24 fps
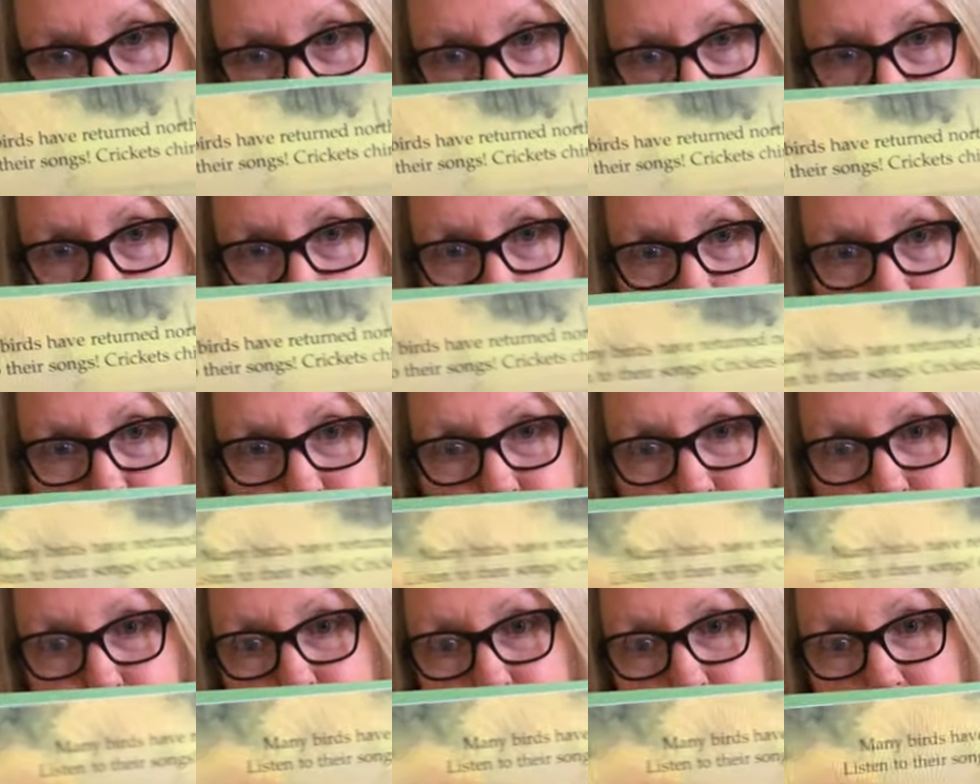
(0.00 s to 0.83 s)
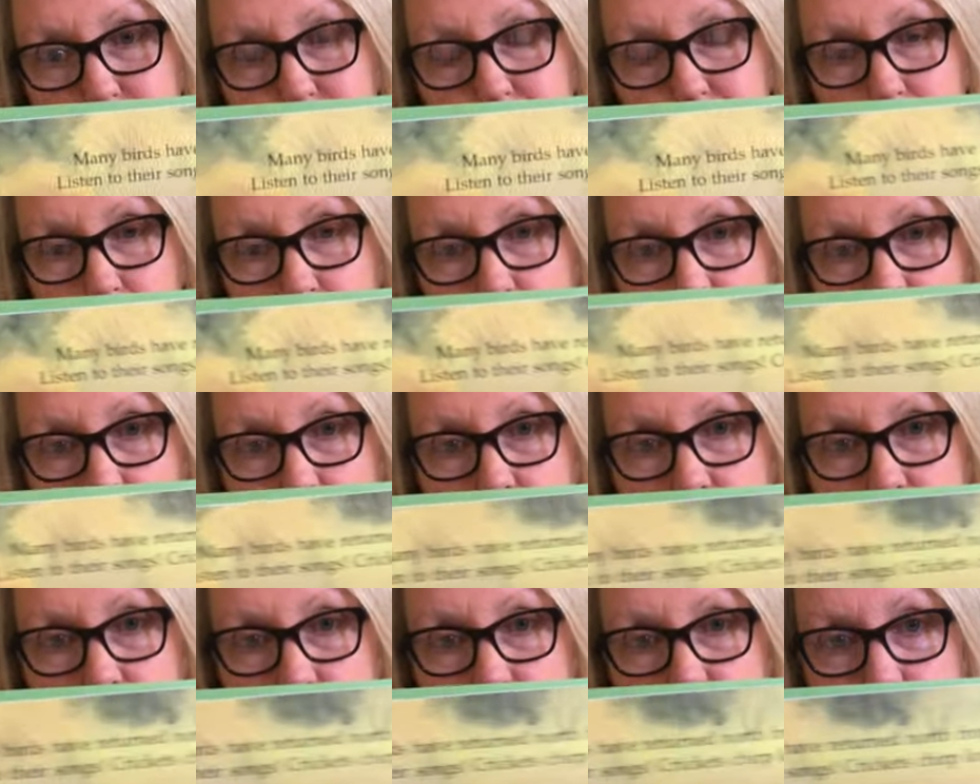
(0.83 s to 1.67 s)

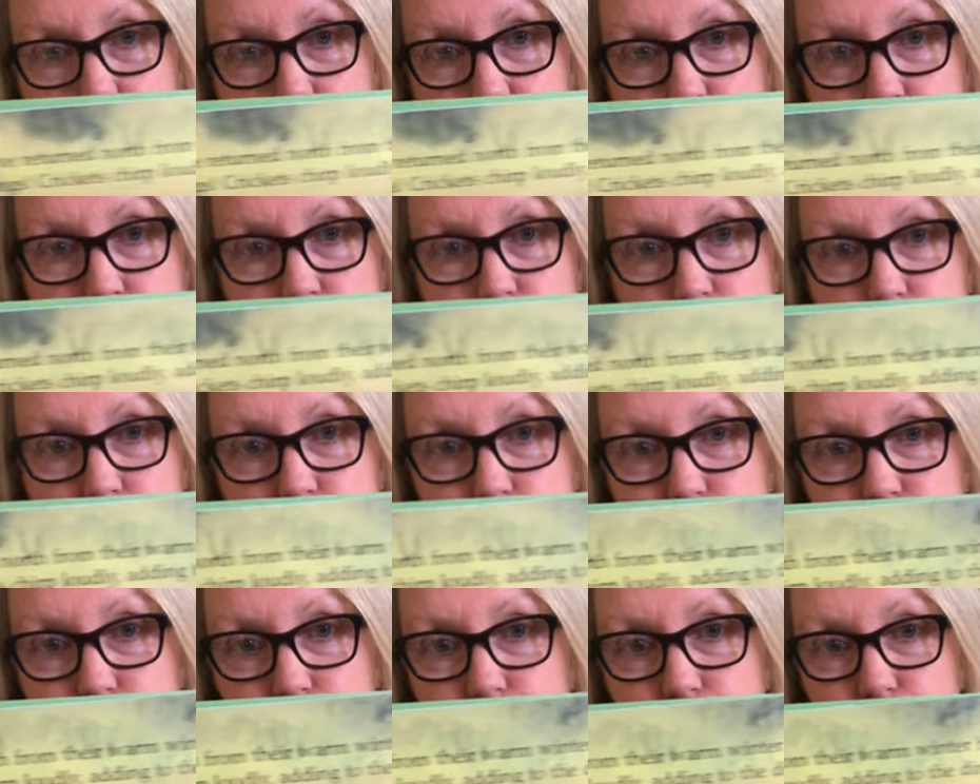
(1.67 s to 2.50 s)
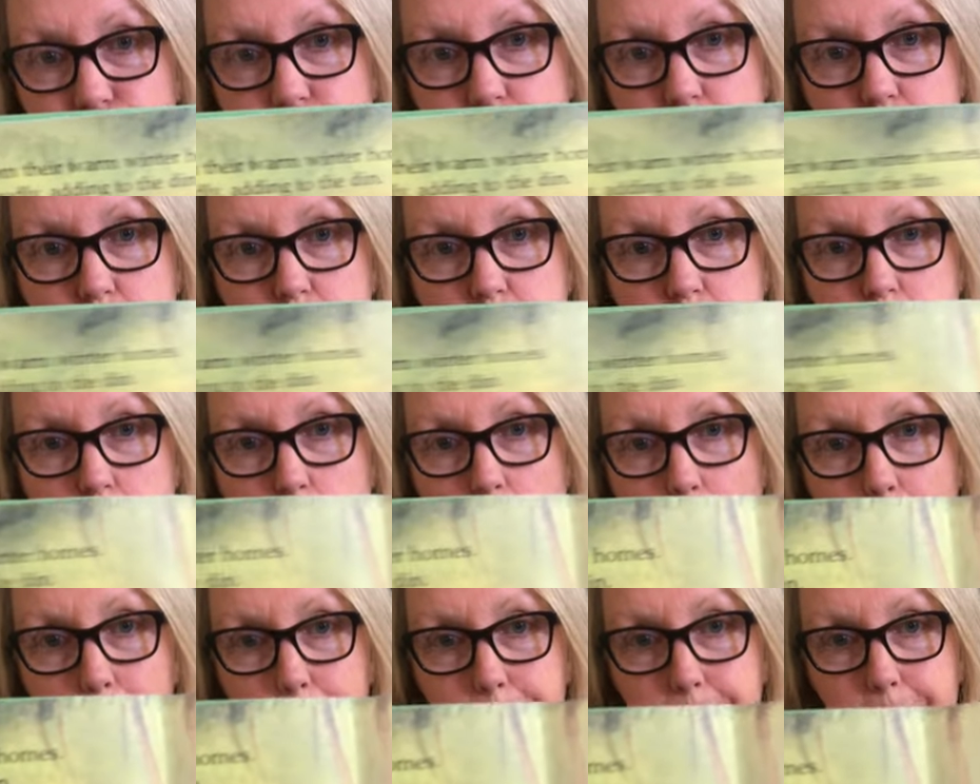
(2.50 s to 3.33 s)

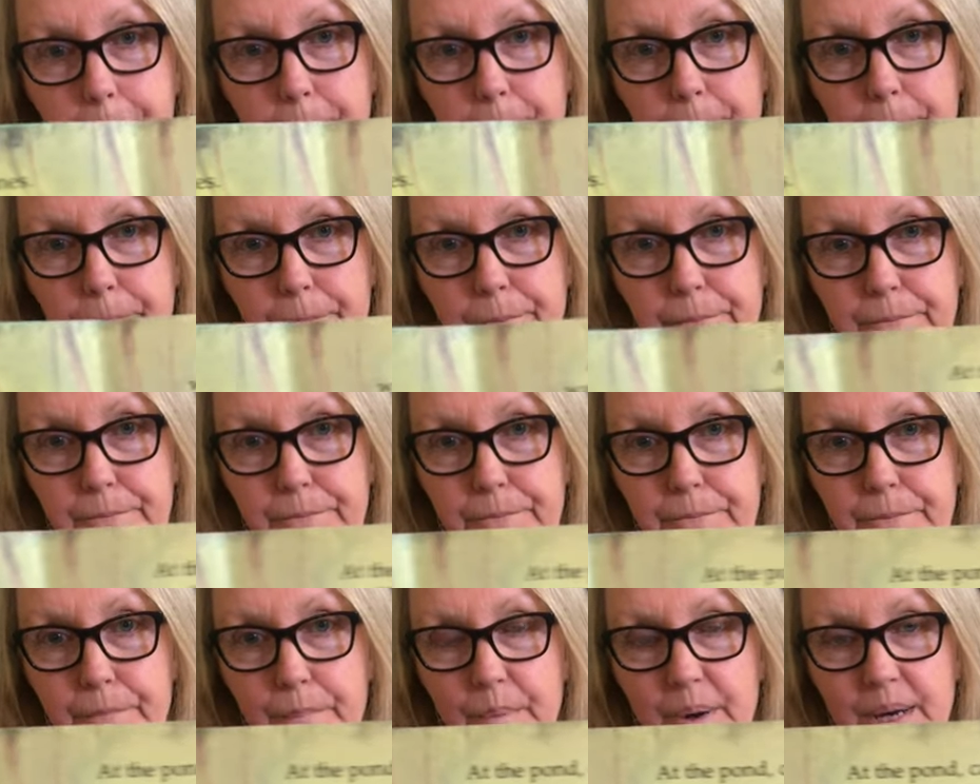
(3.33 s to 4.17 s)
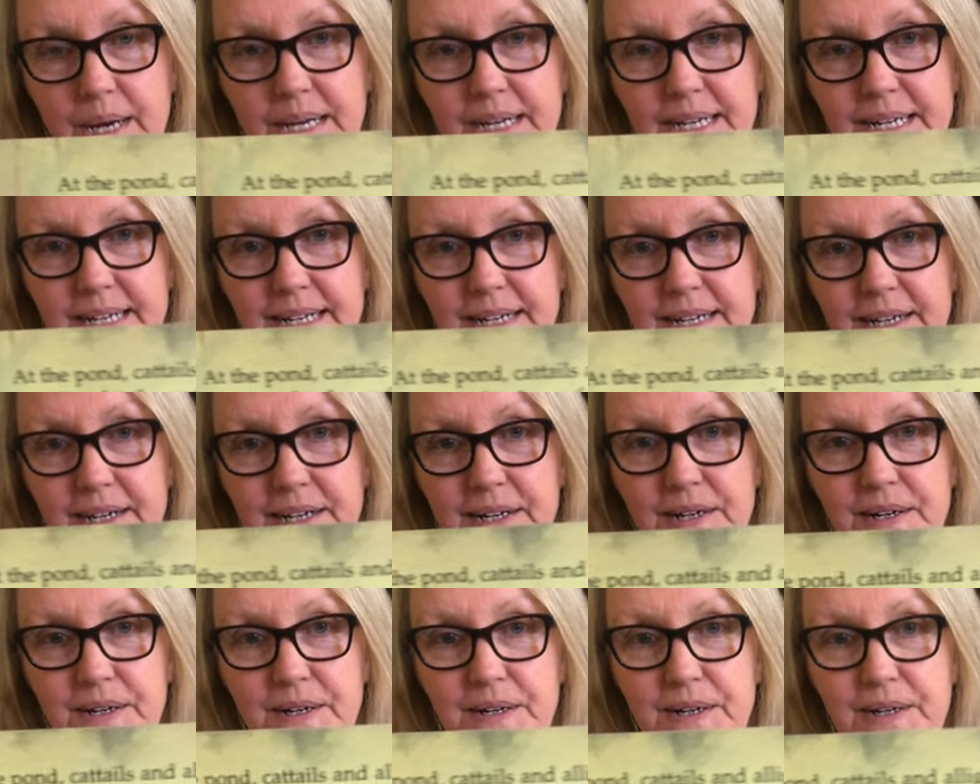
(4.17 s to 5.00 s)

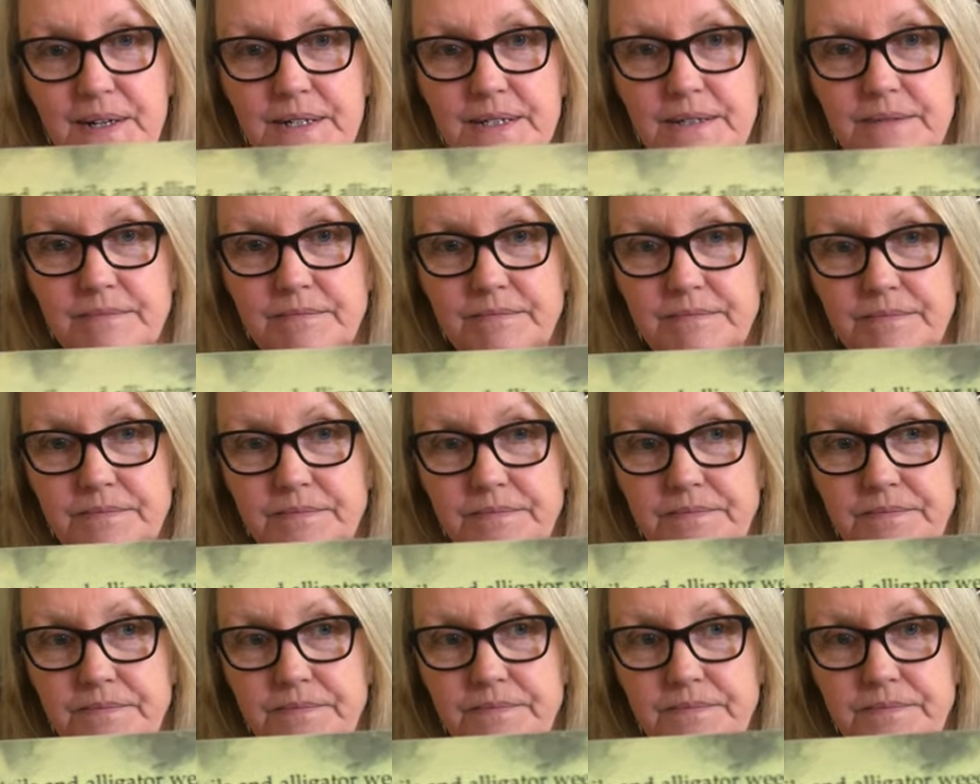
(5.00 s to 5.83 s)
Nothing is said.